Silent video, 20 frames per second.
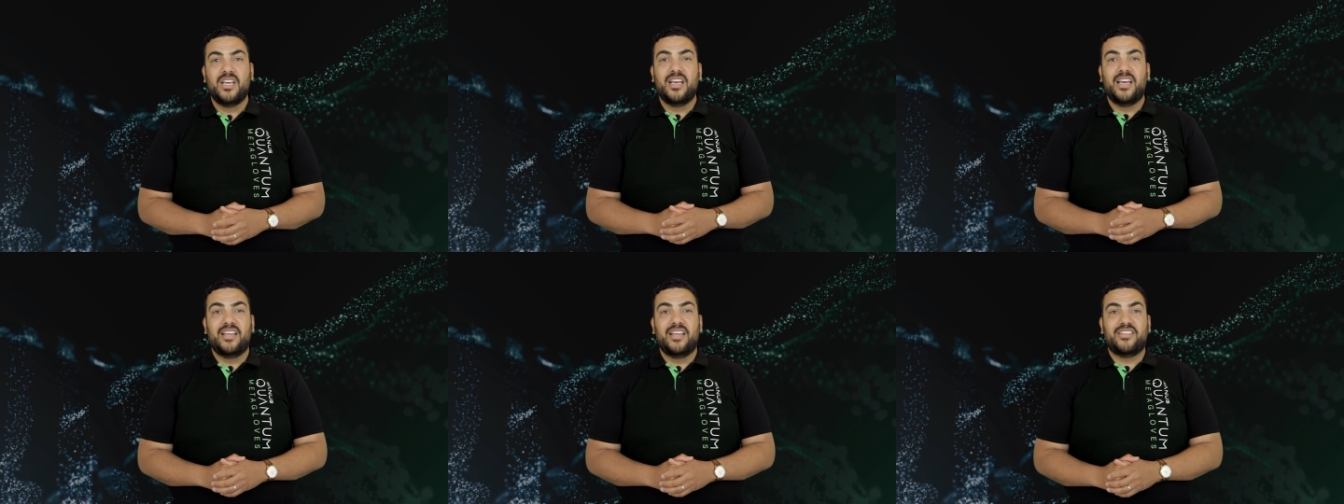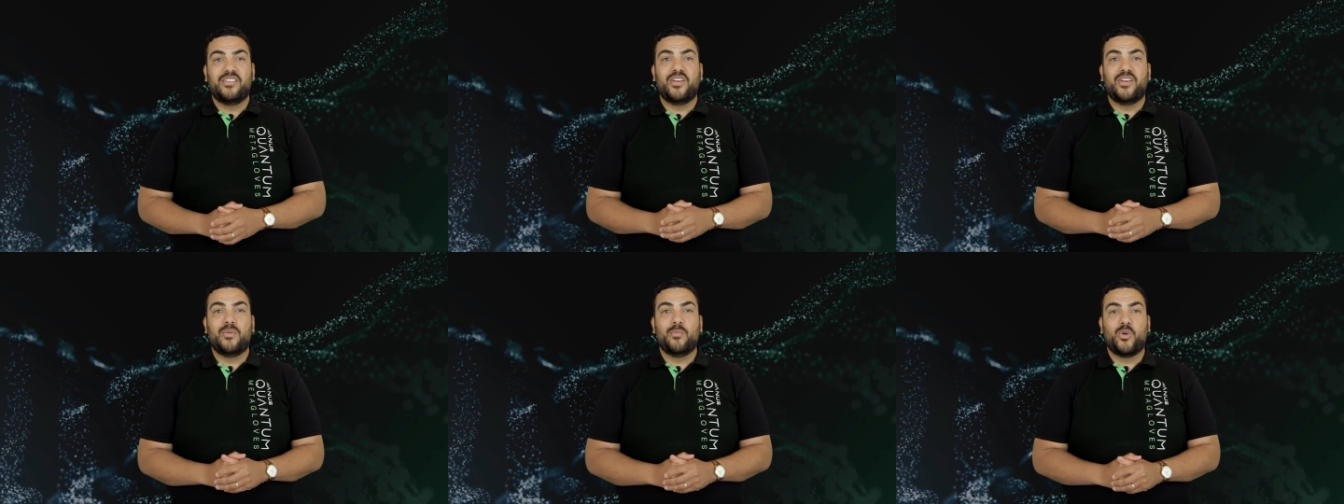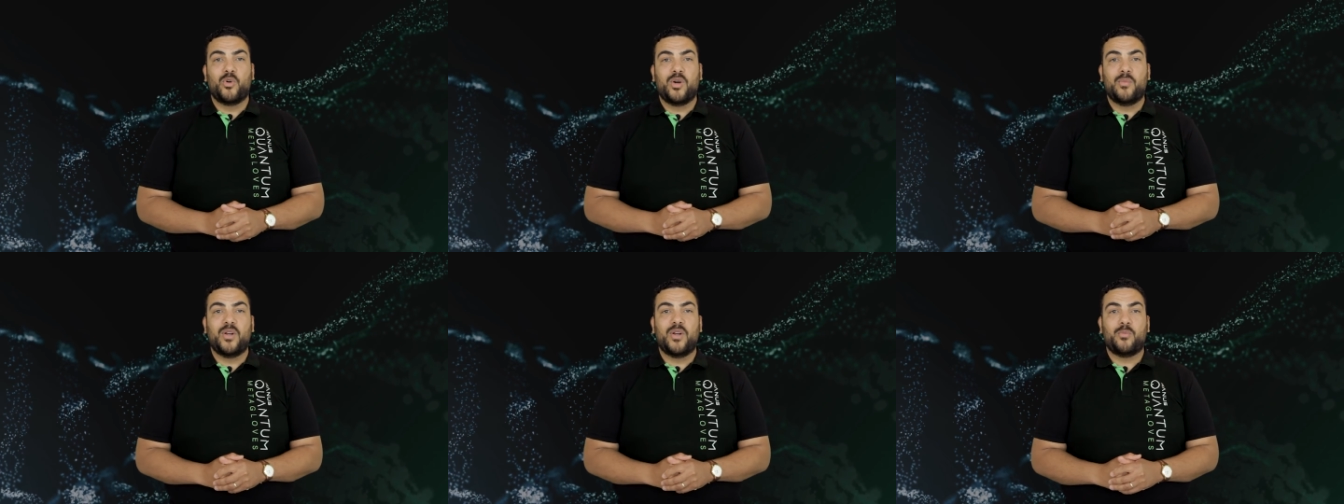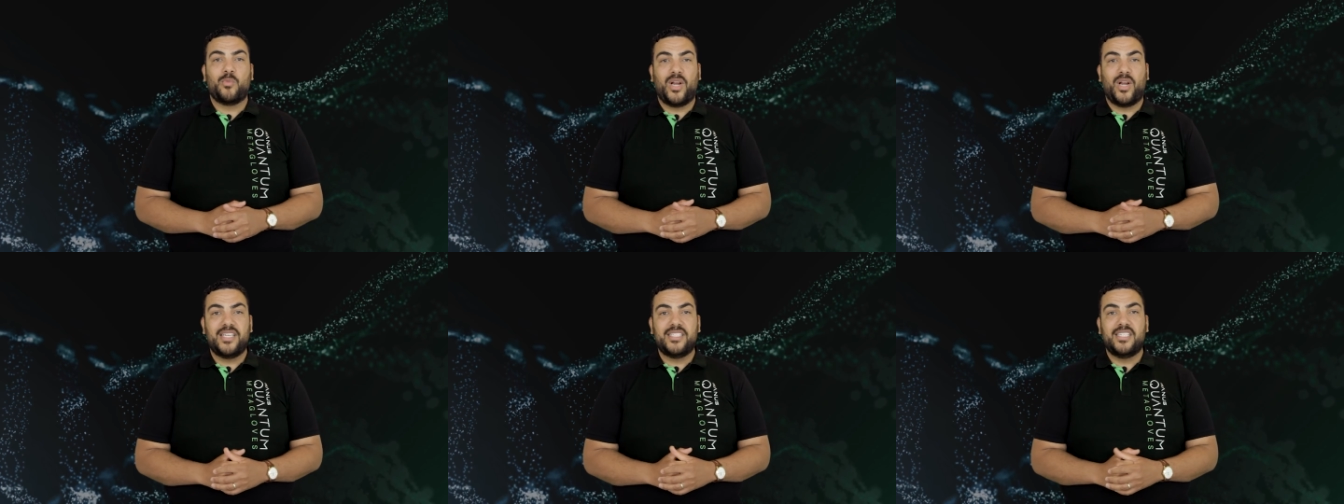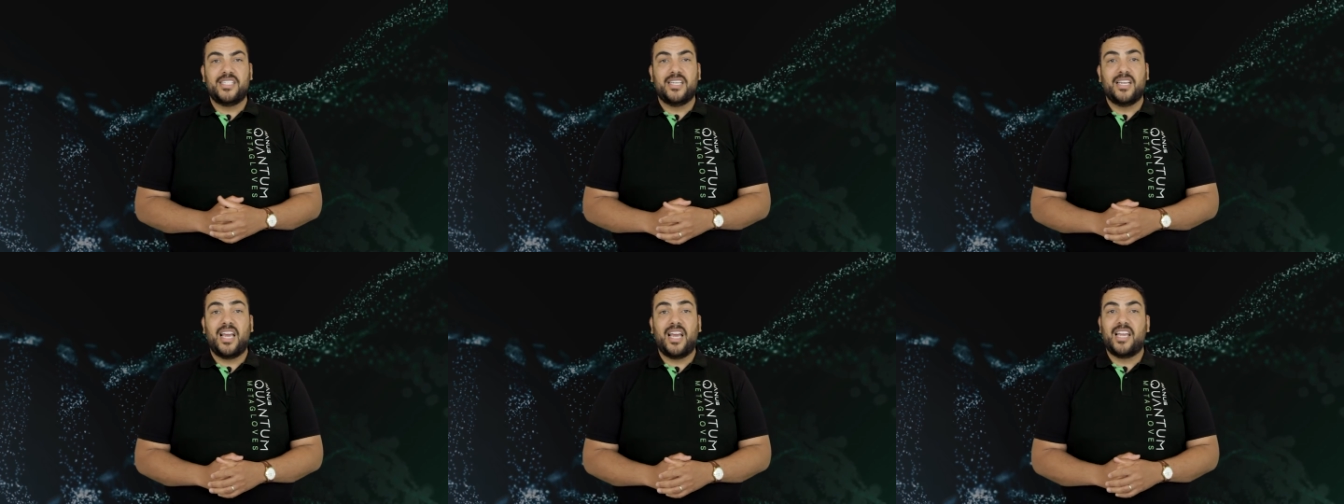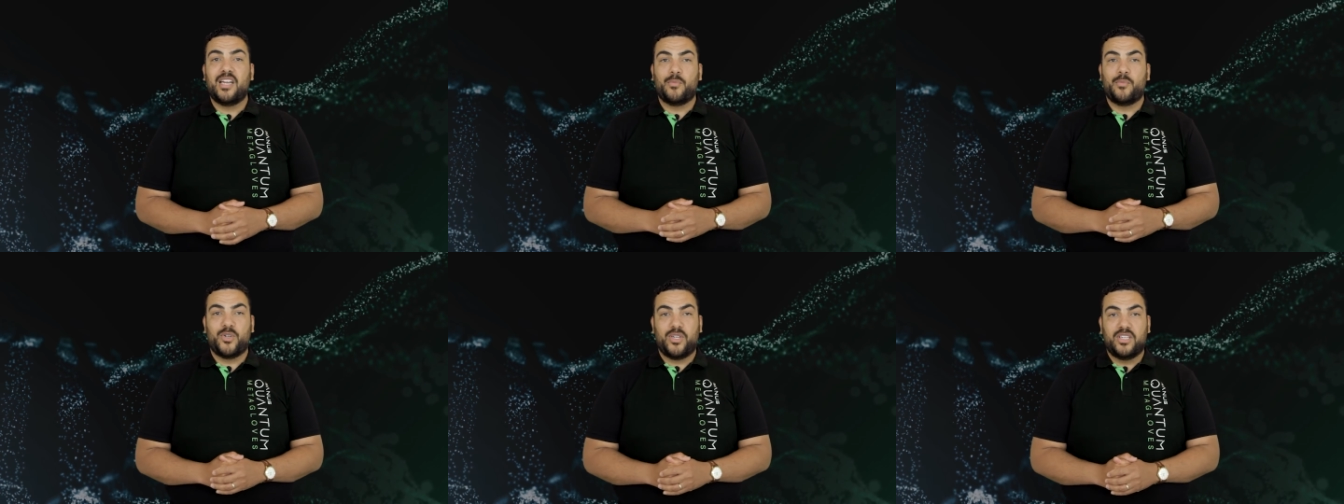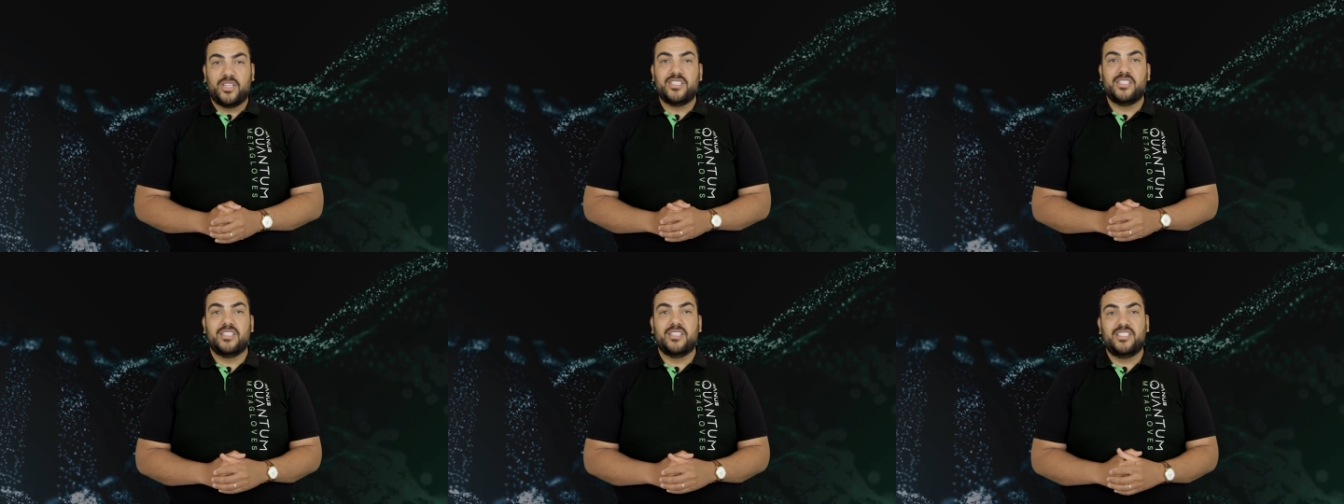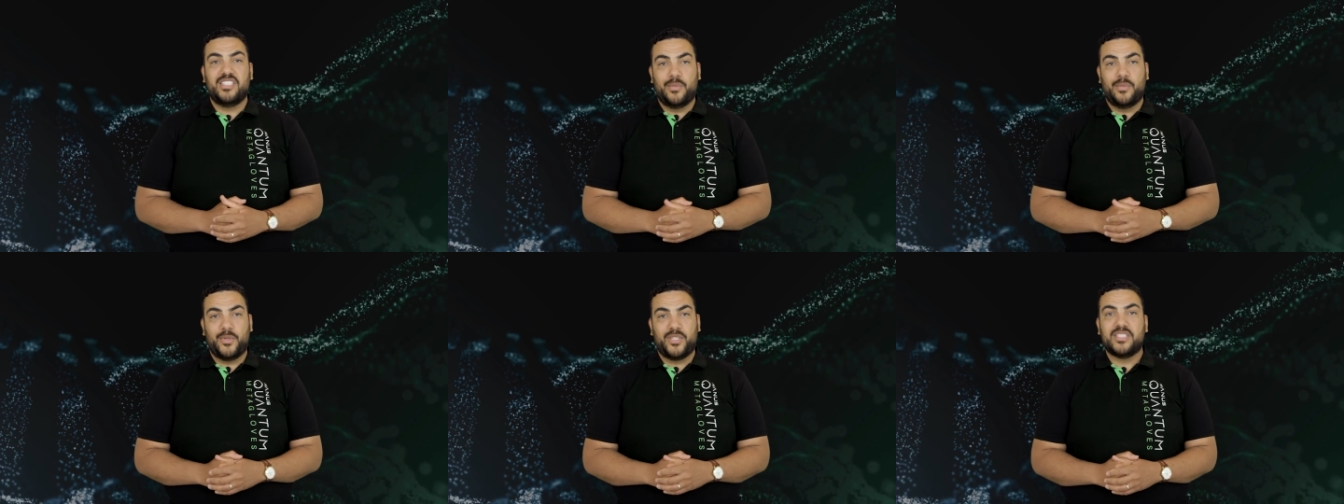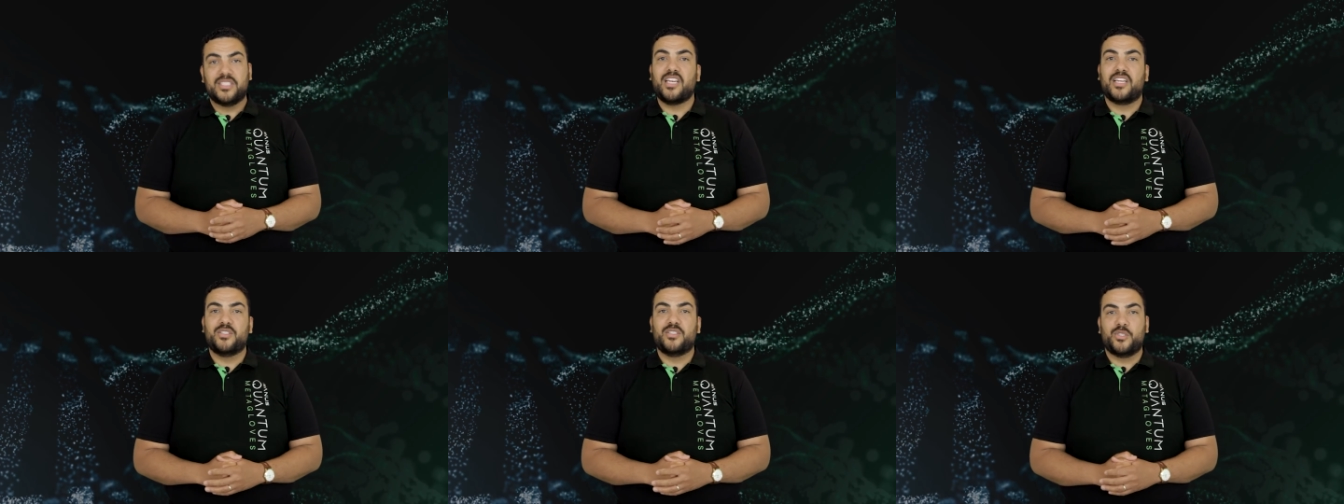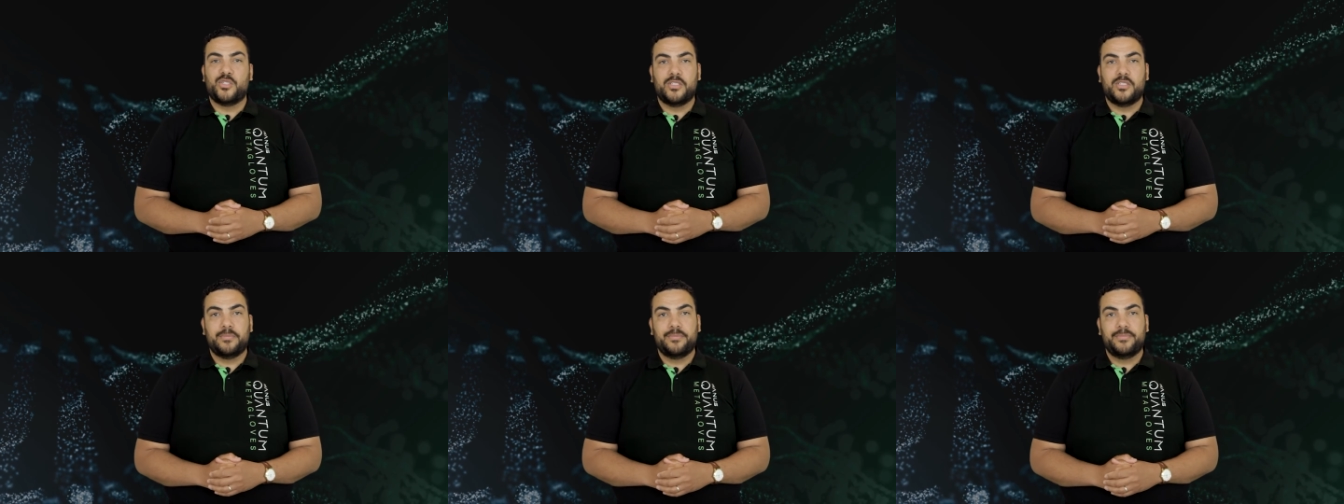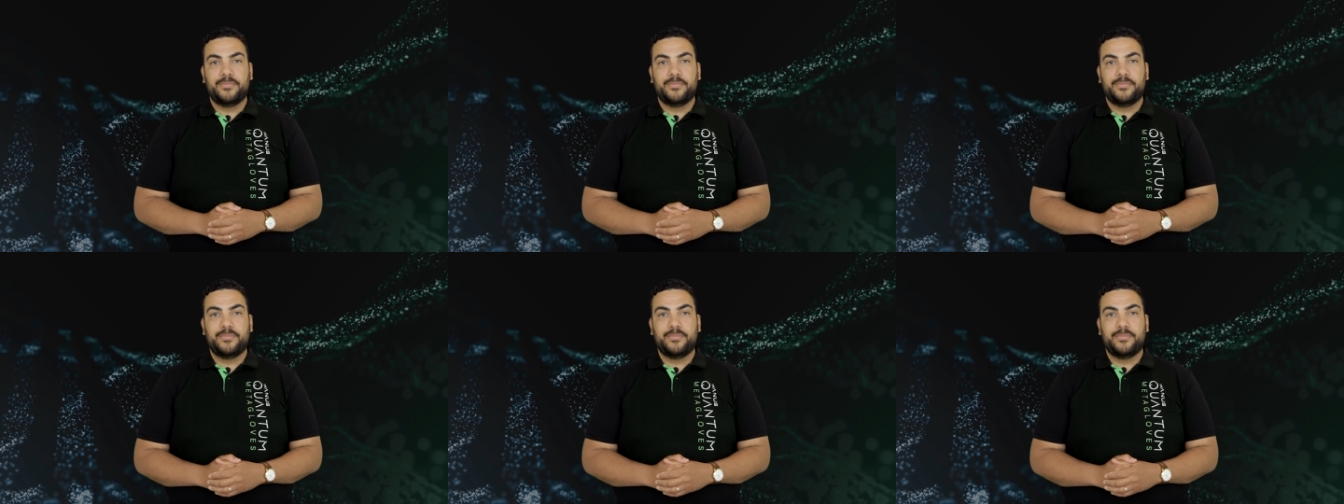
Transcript: and tell you more about pricing and the production and shipping schedule.